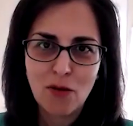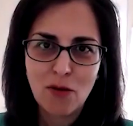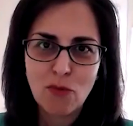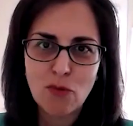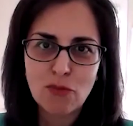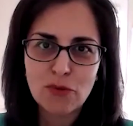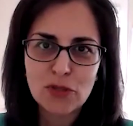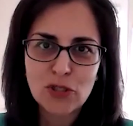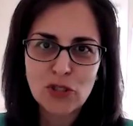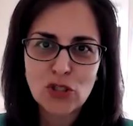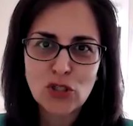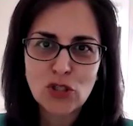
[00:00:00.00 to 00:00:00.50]

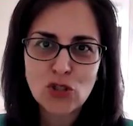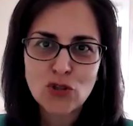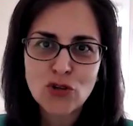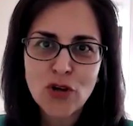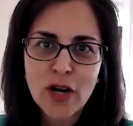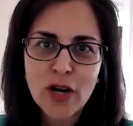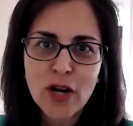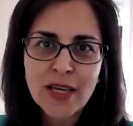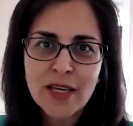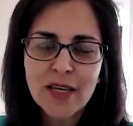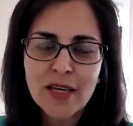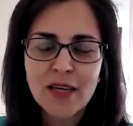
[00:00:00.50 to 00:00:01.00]
What was
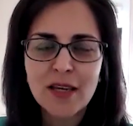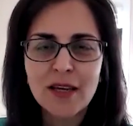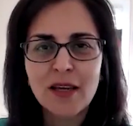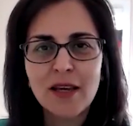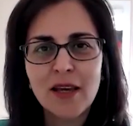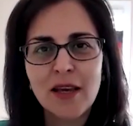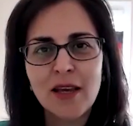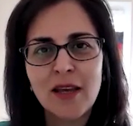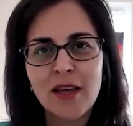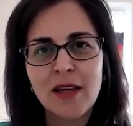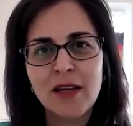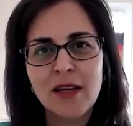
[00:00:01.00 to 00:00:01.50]
striking
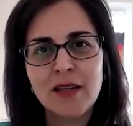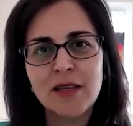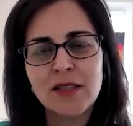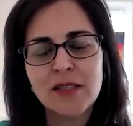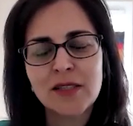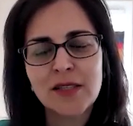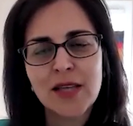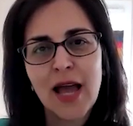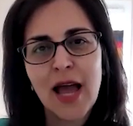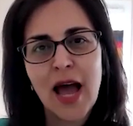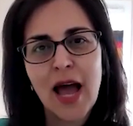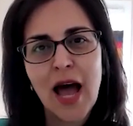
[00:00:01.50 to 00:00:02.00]

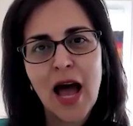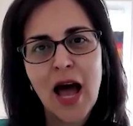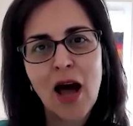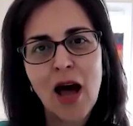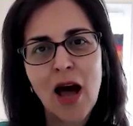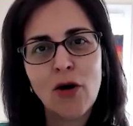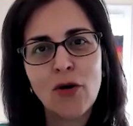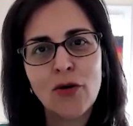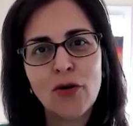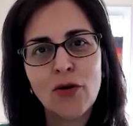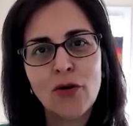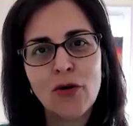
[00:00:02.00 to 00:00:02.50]
is
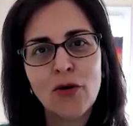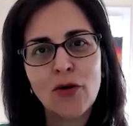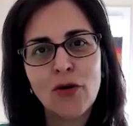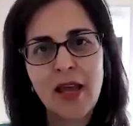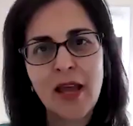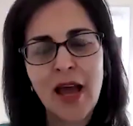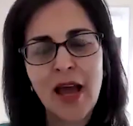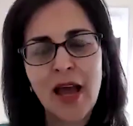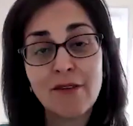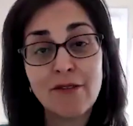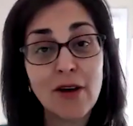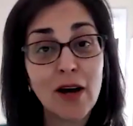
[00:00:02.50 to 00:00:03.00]
how they
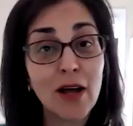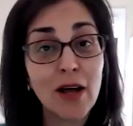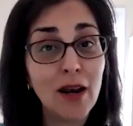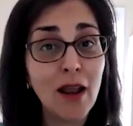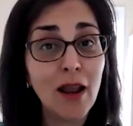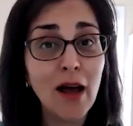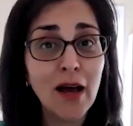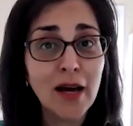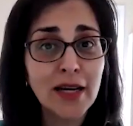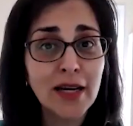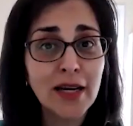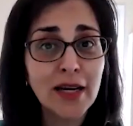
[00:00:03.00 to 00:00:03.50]
have
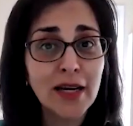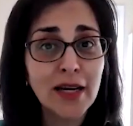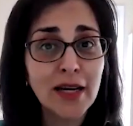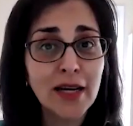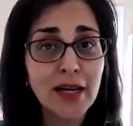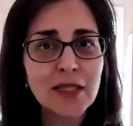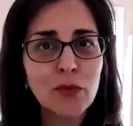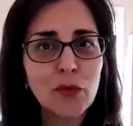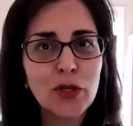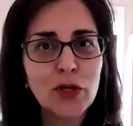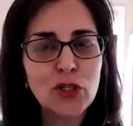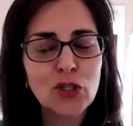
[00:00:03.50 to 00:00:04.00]
aligned,
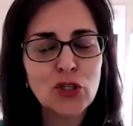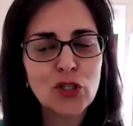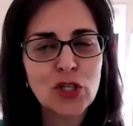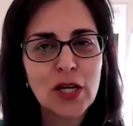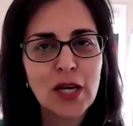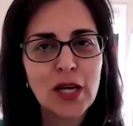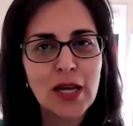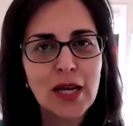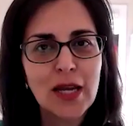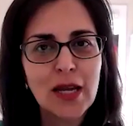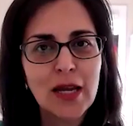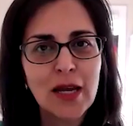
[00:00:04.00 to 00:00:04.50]
which
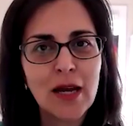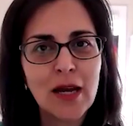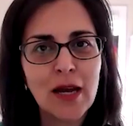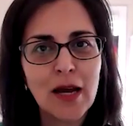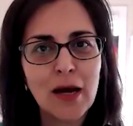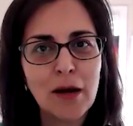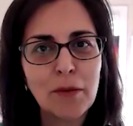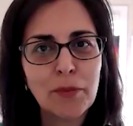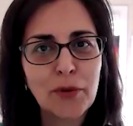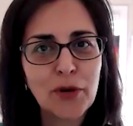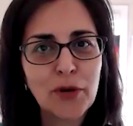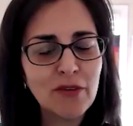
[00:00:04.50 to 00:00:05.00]

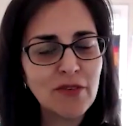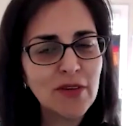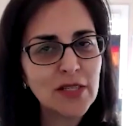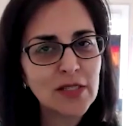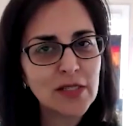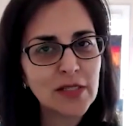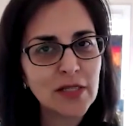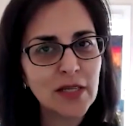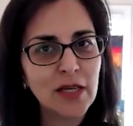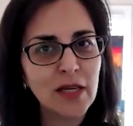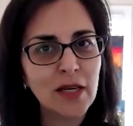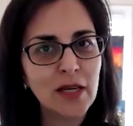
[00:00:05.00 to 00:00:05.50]

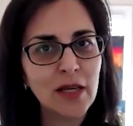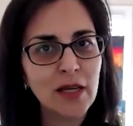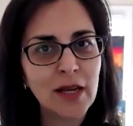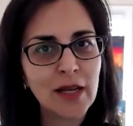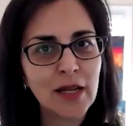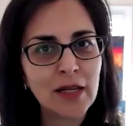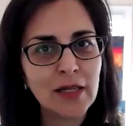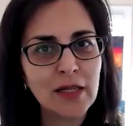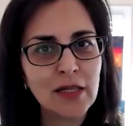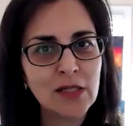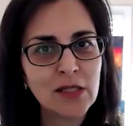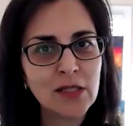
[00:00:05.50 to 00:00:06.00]
previously,
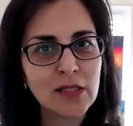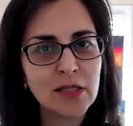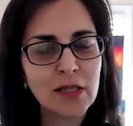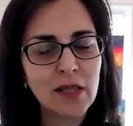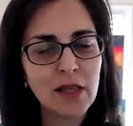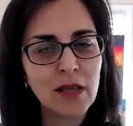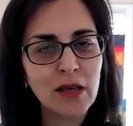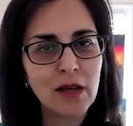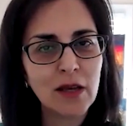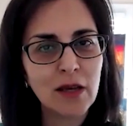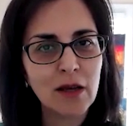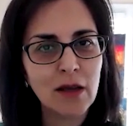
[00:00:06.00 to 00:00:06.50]
at least
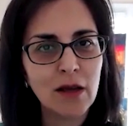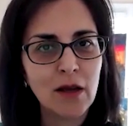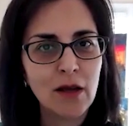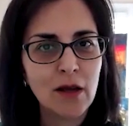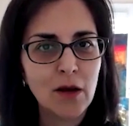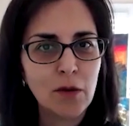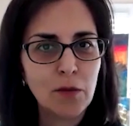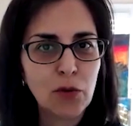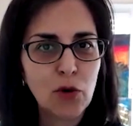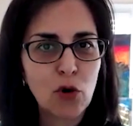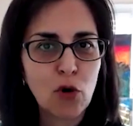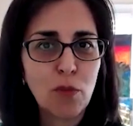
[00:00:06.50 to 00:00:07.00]
the
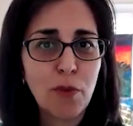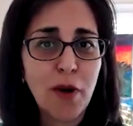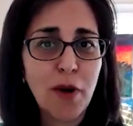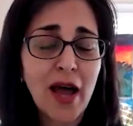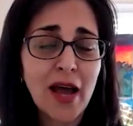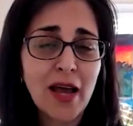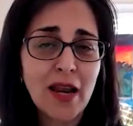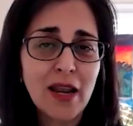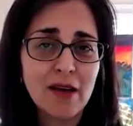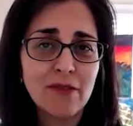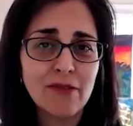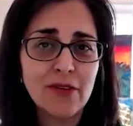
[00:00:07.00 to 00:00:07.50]

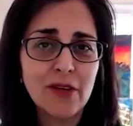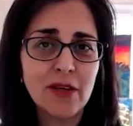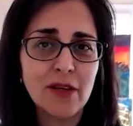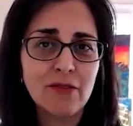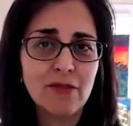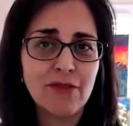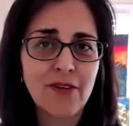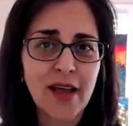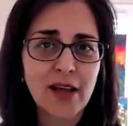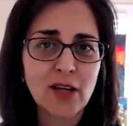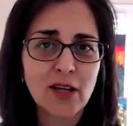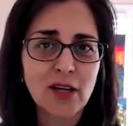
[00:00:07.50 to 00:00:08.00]
pro-Pahlavi
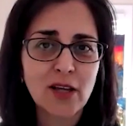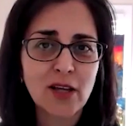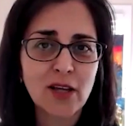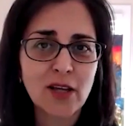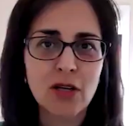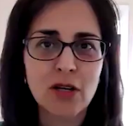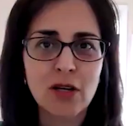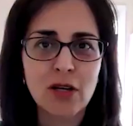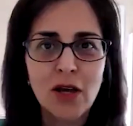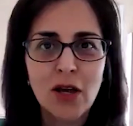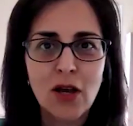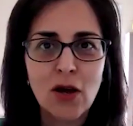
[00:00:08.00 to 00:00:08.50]

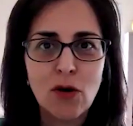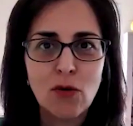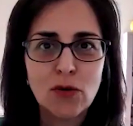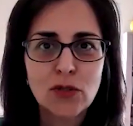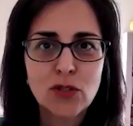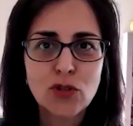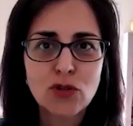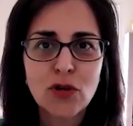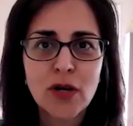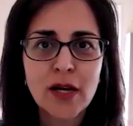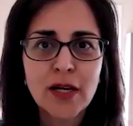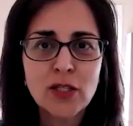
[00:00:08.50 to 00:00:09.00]
faction
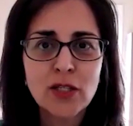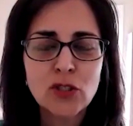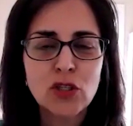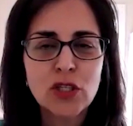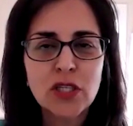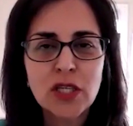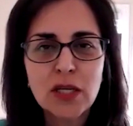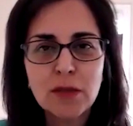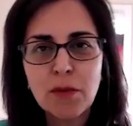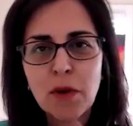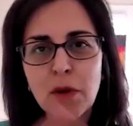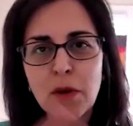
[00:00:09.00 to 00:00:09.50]
was trying to
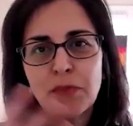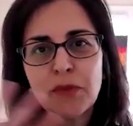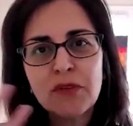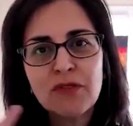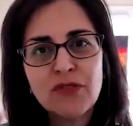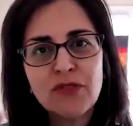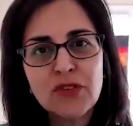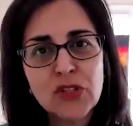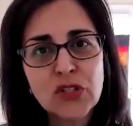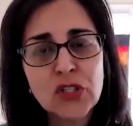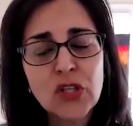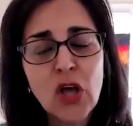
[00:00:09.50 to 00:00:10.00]
keep up the
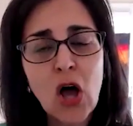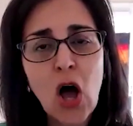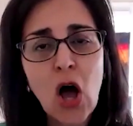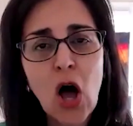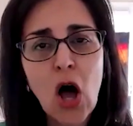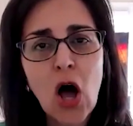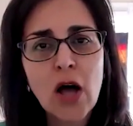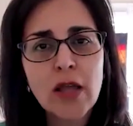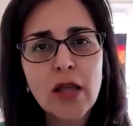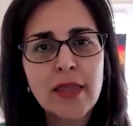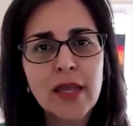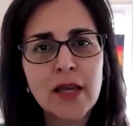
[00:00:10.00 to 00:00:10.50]

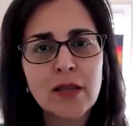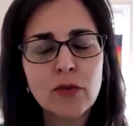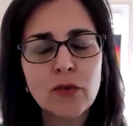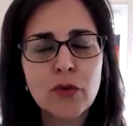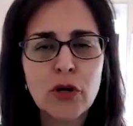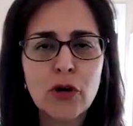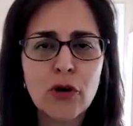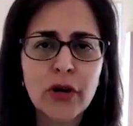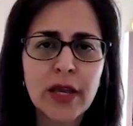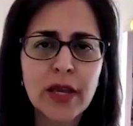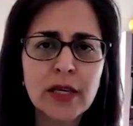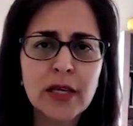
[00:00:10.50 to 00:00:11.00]
facade that
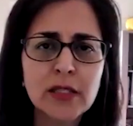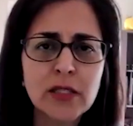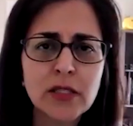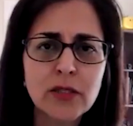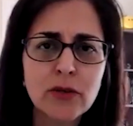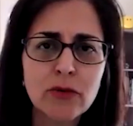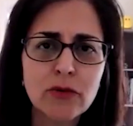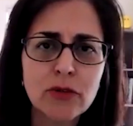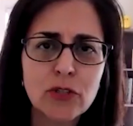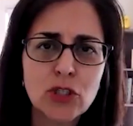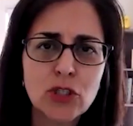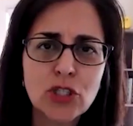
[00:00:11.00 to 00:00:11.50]
we're against
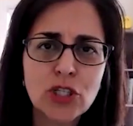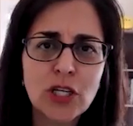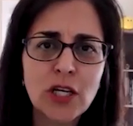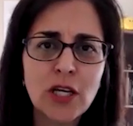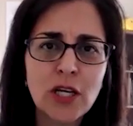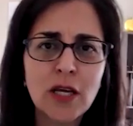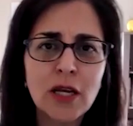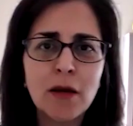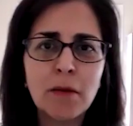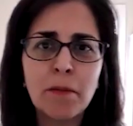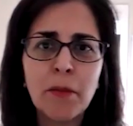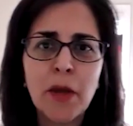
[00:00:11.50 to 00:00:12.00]
the
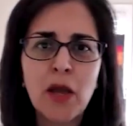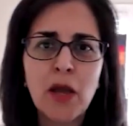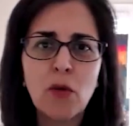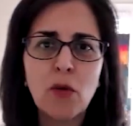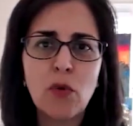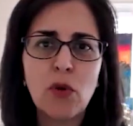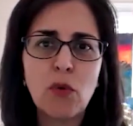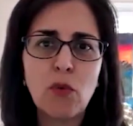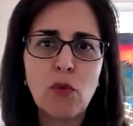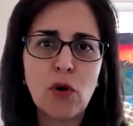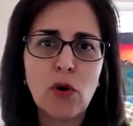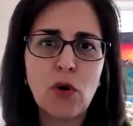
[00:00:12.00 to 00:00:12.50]
regime,
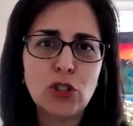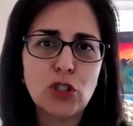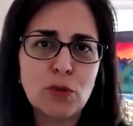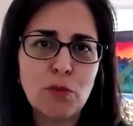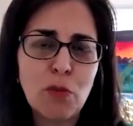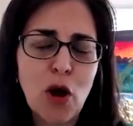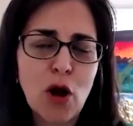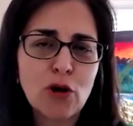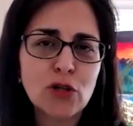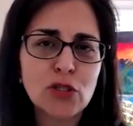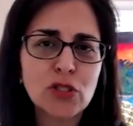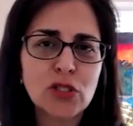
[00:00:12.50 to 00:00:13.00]
we want
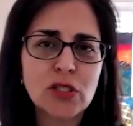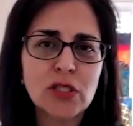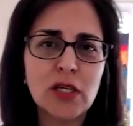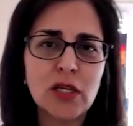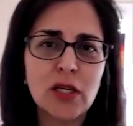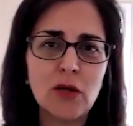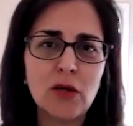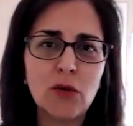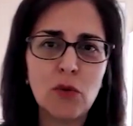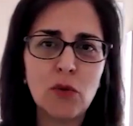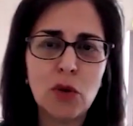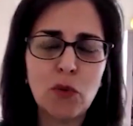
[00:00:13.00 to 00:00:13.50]

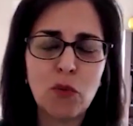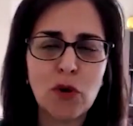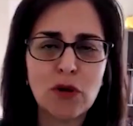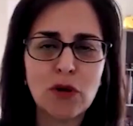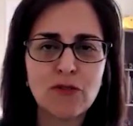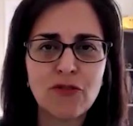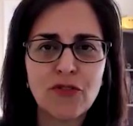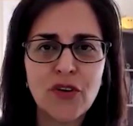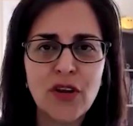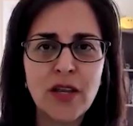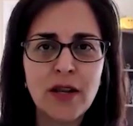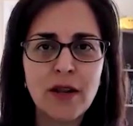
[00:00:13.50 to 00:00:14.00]
democracy, we want
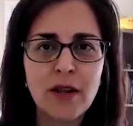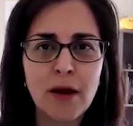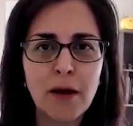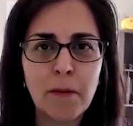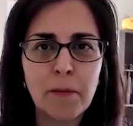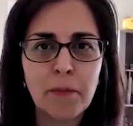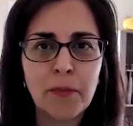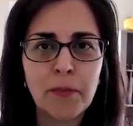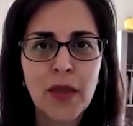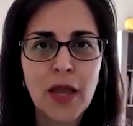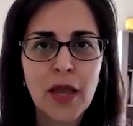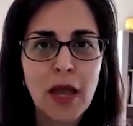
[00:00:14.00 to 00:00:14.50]

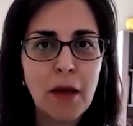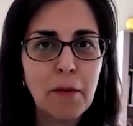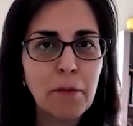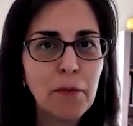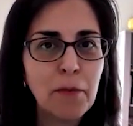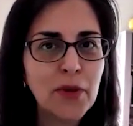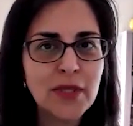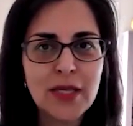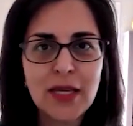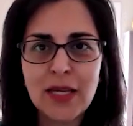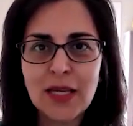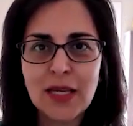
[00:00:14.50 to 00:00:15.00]
freedom.
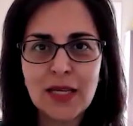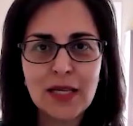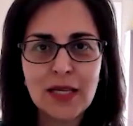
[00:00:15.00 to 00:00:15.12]
But